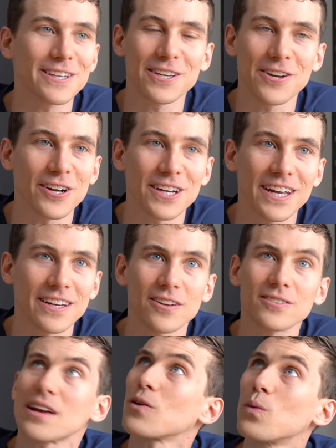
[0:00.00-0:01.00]
as a young kid. I
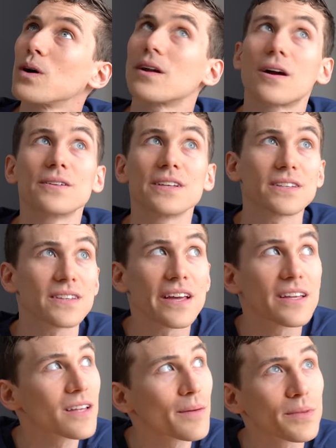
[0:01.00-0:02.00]
was like, what are these
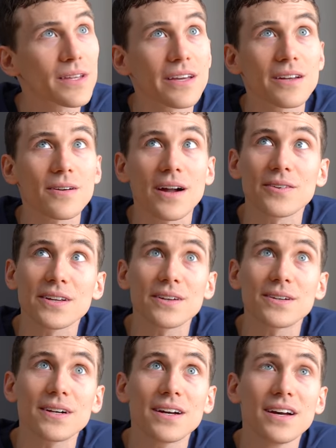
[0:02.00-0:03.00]
things I'm seeing around here?